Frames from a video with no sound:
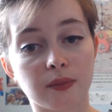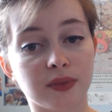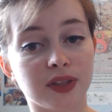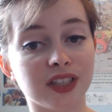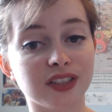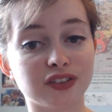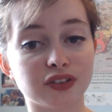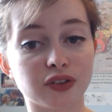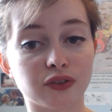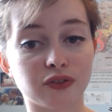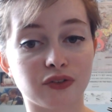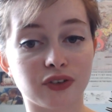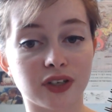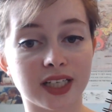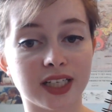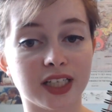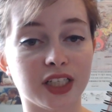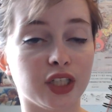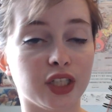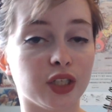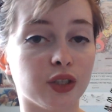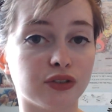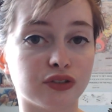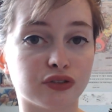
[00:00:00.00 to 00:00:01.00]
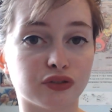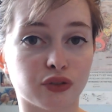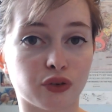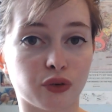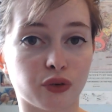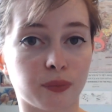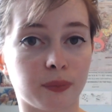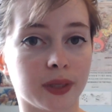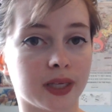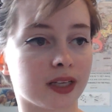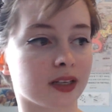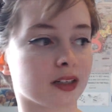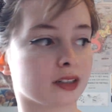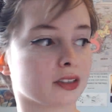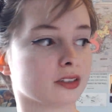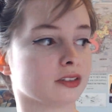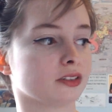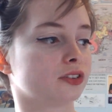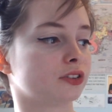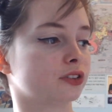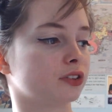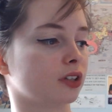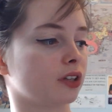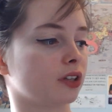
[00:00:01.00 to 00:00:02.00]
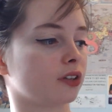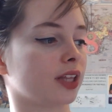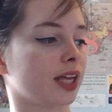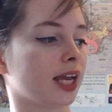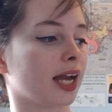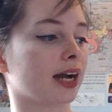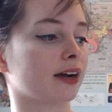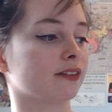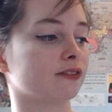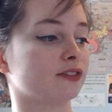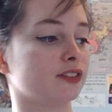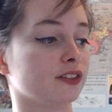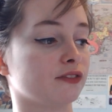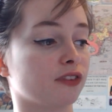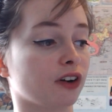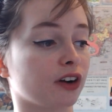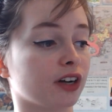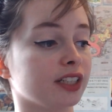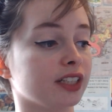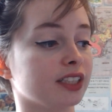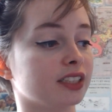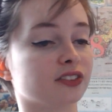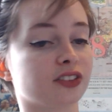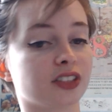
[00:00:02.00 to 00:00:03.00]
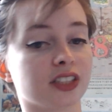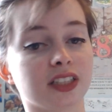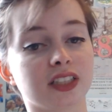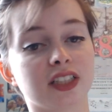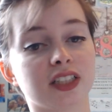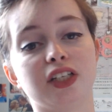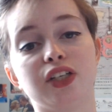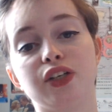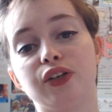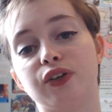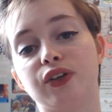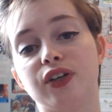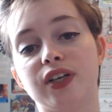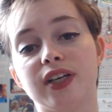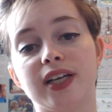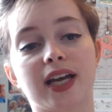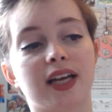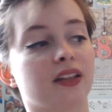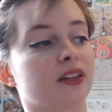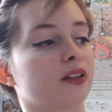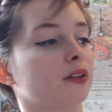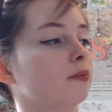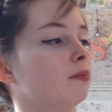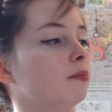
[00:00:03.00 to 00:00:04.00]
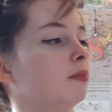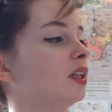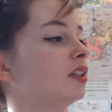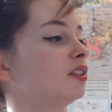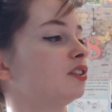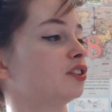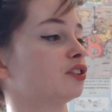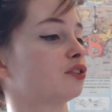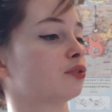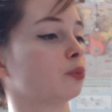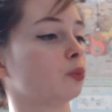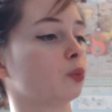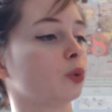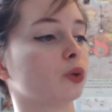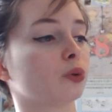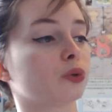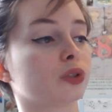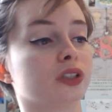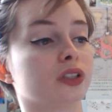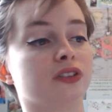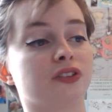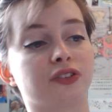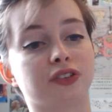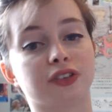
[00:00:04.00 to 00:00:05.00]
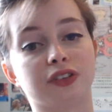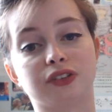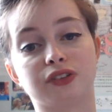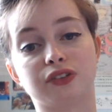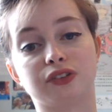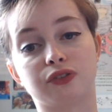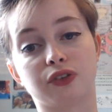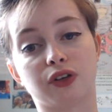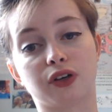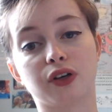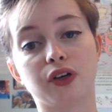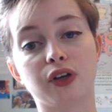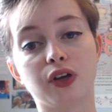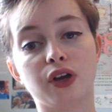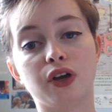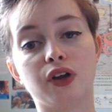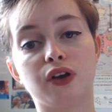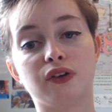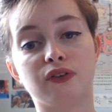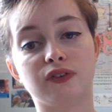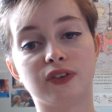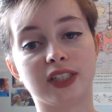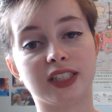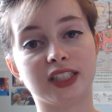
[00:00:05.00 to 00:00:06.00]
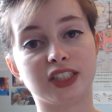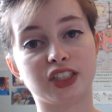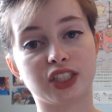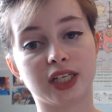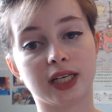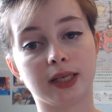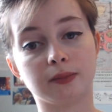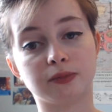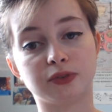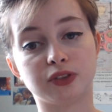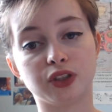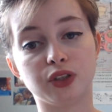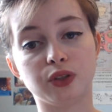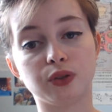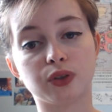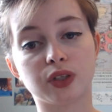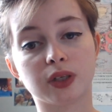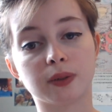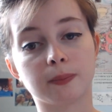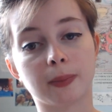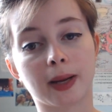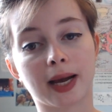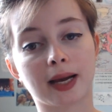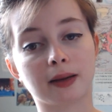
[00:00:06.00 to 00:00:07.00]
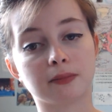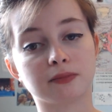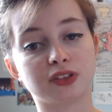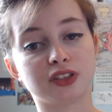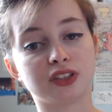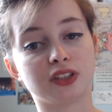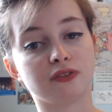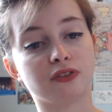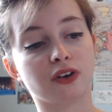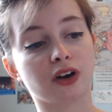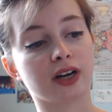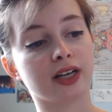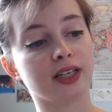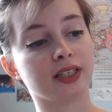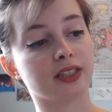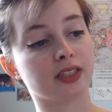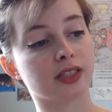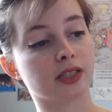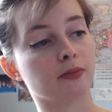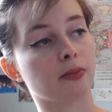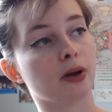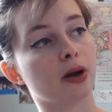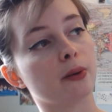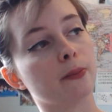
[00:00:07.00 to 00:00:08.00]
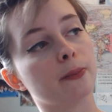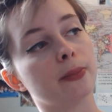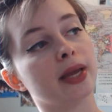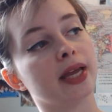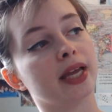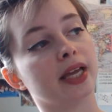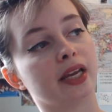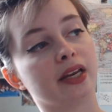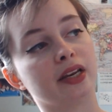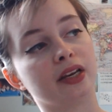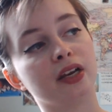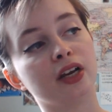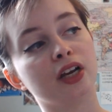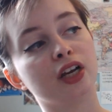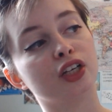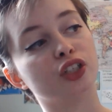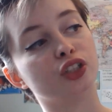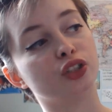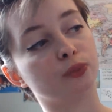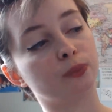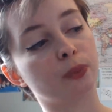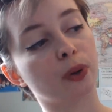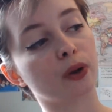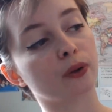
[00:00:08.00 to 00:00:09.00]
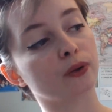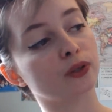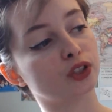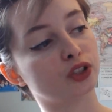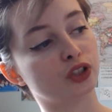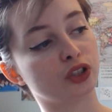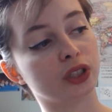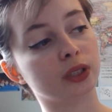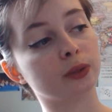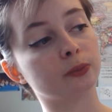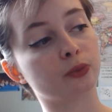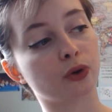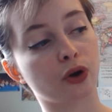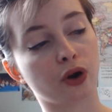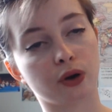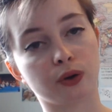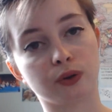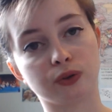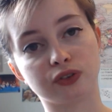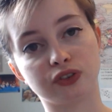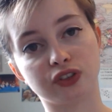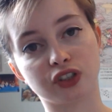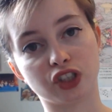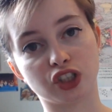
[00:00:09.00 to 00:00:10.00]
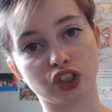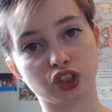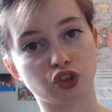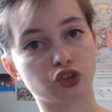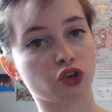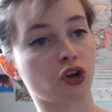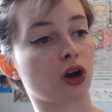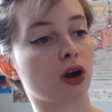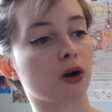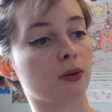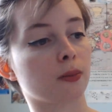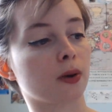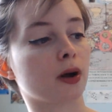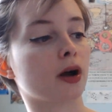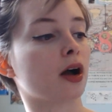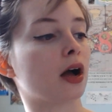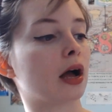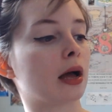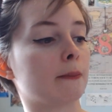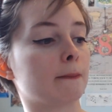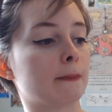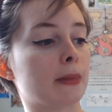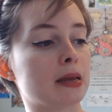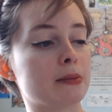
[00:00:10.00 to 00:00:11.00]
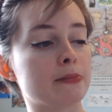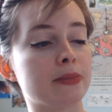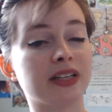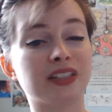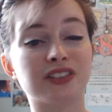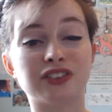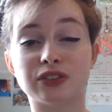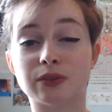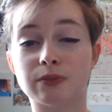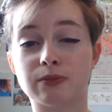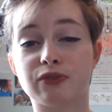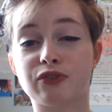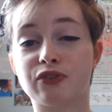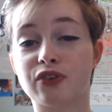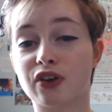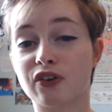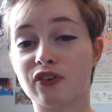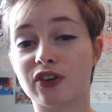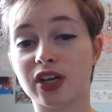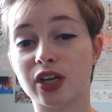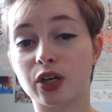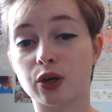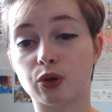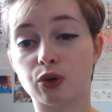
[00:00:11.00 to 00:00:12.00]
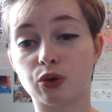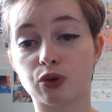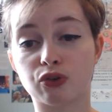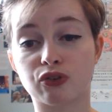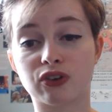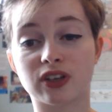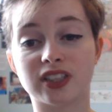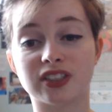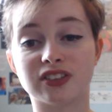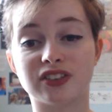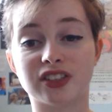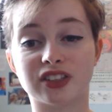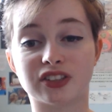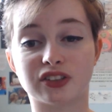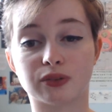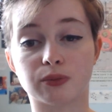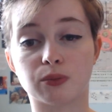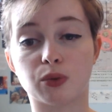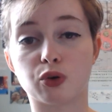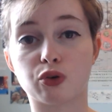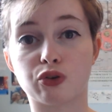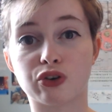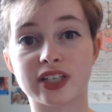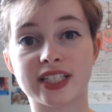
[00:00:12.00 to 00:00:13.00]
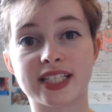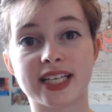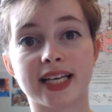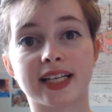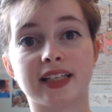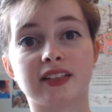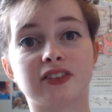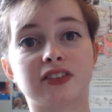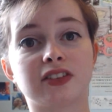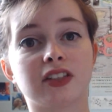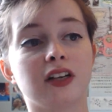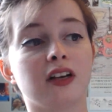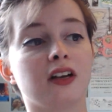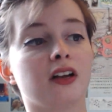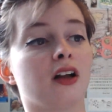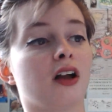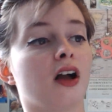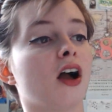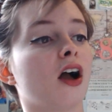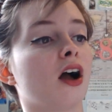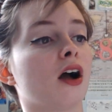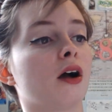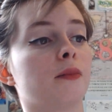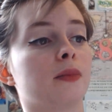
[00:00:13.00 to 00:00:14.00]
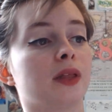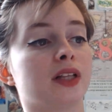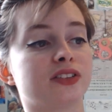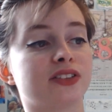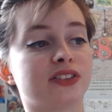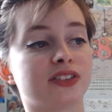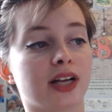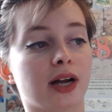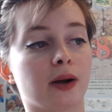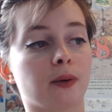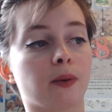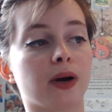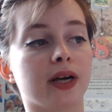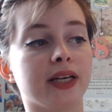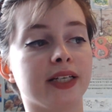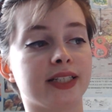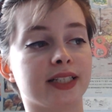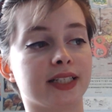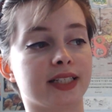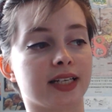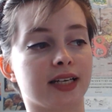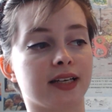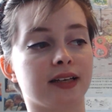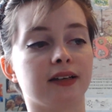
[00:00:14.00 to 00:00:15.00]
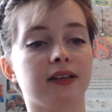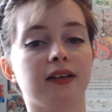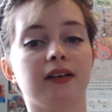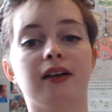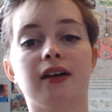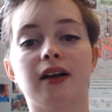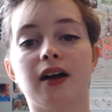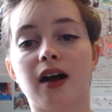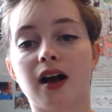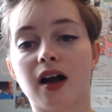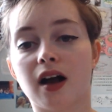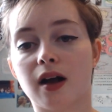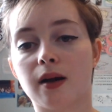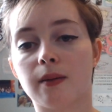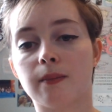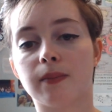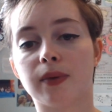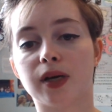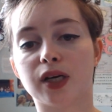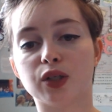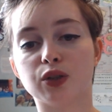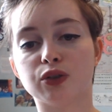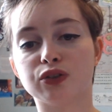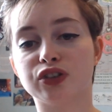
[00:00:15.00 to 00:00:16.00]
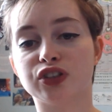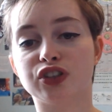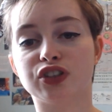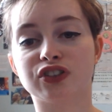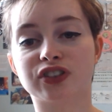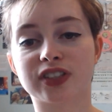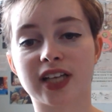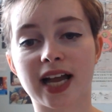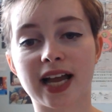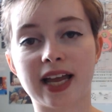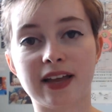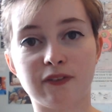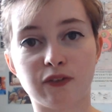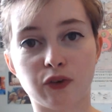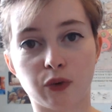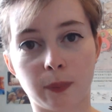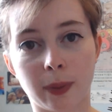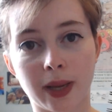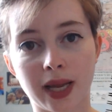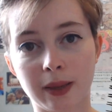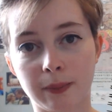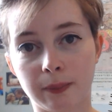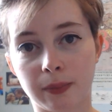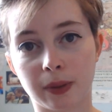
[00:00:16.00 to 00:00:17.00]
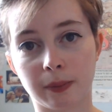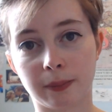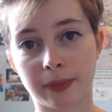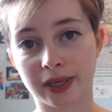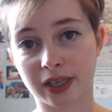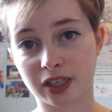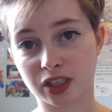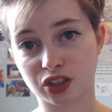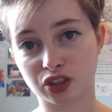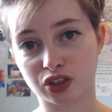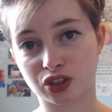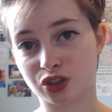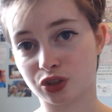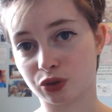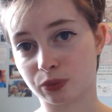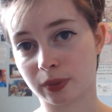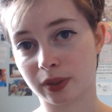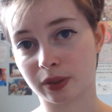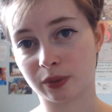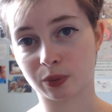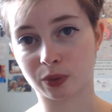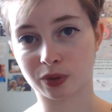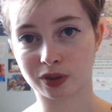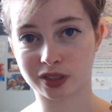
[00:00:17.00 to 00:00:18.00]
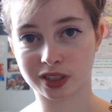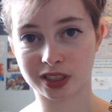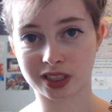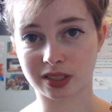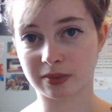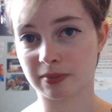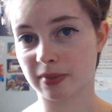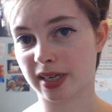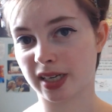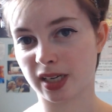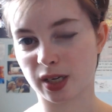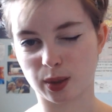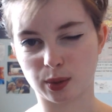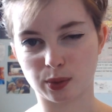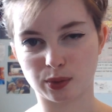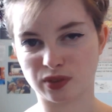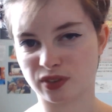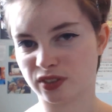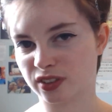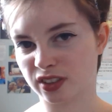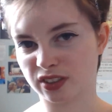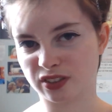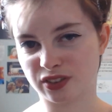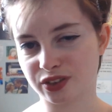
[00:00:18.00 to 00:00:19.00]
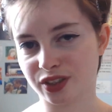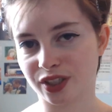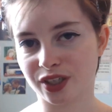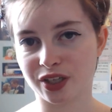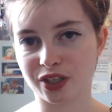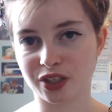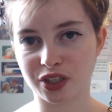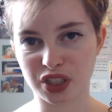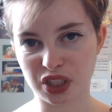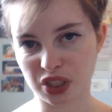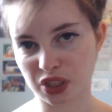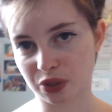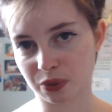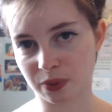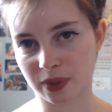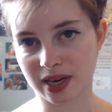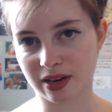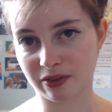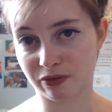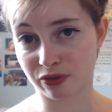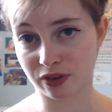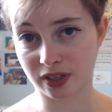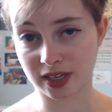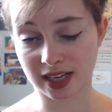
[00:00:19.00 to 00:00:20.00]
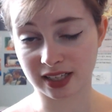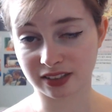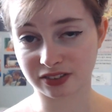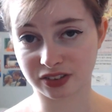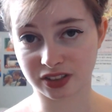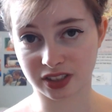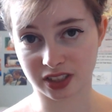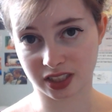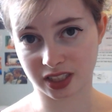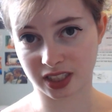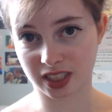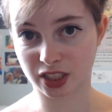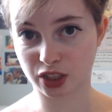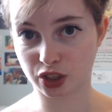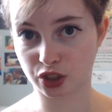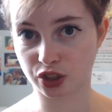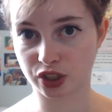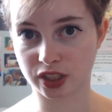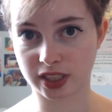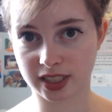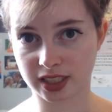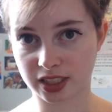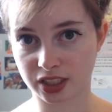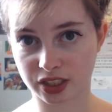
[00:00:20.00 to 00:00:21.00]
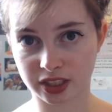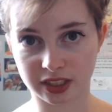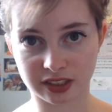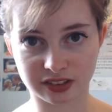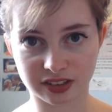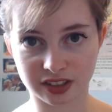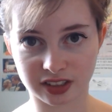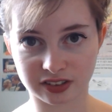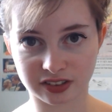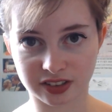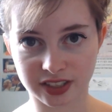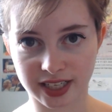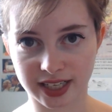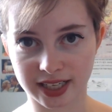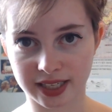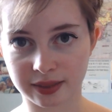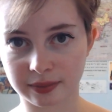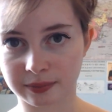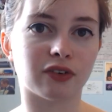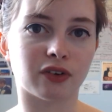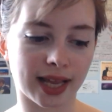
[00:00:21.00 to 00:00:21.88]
These are really useful because they have dividers in, and you can get them. This is from Wilkinson's for really cheap. So you can perhaps divide them up into poetry, prose, and drama, and maybe some theory or criticism or critics. That's how I did it. And also just get A4 paper because you'll be wanting to make notes as you do in every lesson and as you did in GCSE.